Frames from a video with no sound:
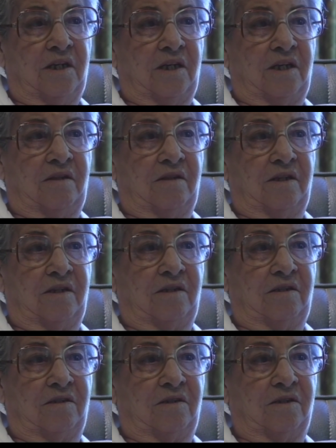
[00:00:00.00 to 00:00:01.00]
and they
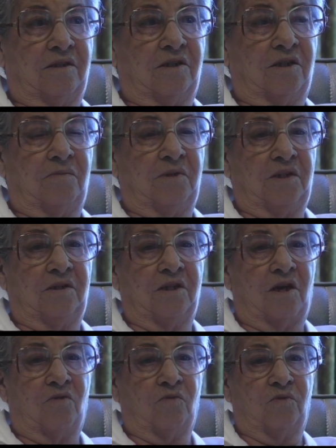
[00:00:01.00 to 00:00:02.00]
come and
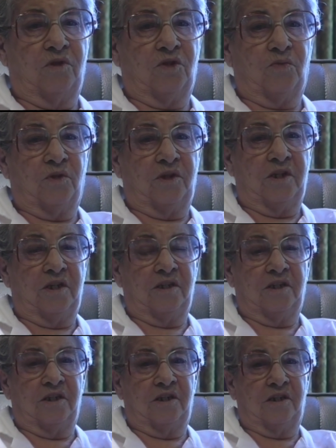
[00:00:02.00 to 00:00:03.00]
talked with us one day
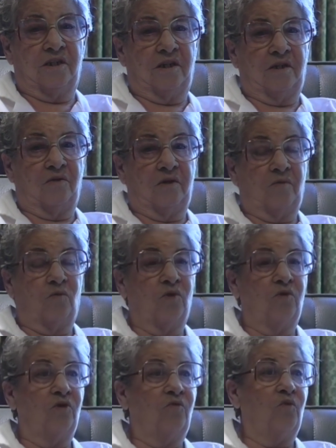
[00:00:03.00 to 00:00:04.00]
and said, "I don't uh,
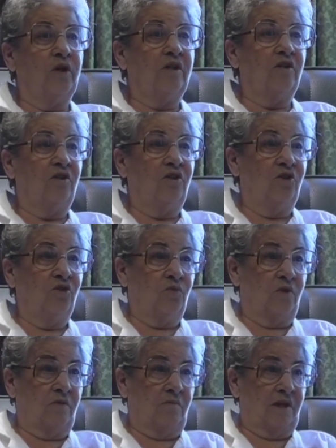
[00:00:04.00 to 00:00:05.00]
uh, know if we couldn't use
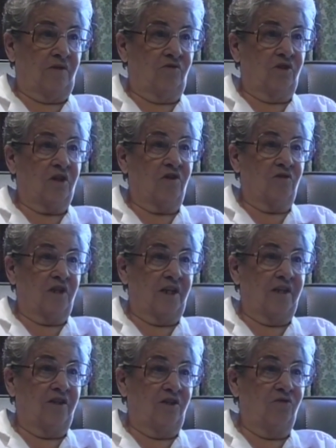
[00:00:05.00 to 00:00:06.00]
one of the mattresses because they
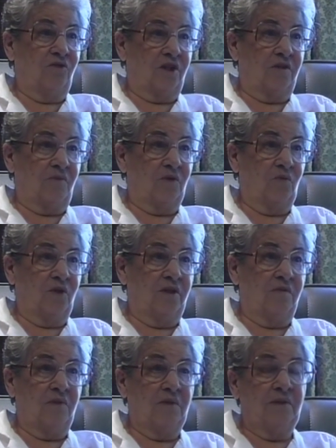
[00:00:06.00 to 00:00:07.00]
had to do something with
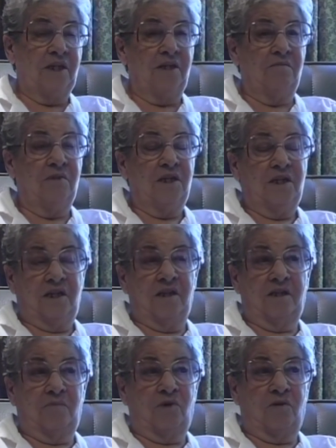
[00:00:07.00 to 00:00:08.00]
them. They made them,
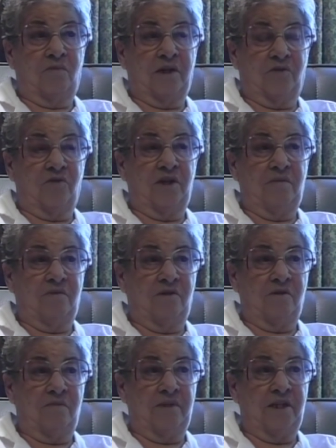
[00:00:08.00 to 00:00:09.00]
and they brought my
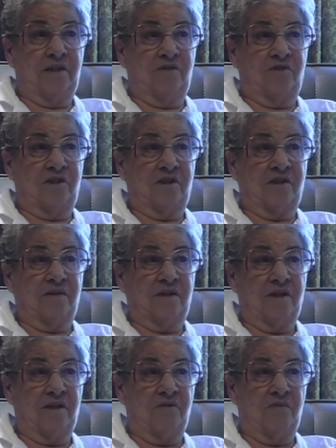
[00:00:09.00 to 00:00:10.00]
grandmother a mattress.
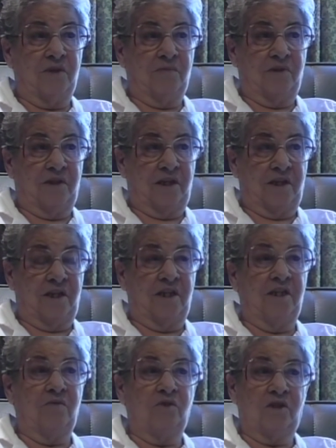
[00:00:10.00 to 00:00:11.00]
I remember that,
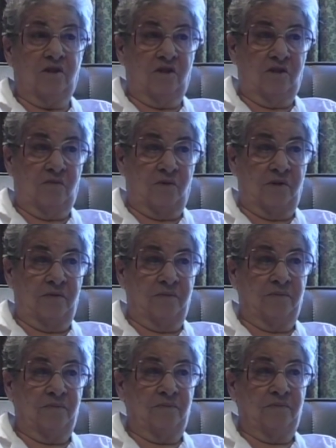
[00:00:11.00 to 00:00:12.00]
and it was a good one.
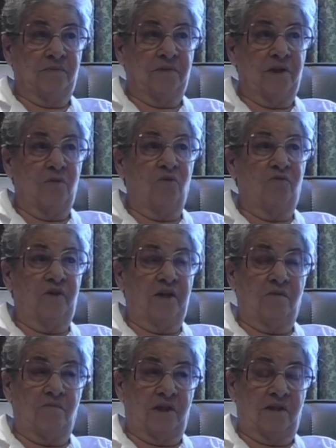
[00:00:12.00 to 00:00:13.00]
They were well,
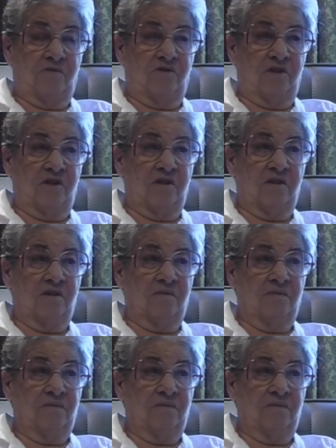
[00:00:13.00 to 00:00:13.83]
felt mattresses."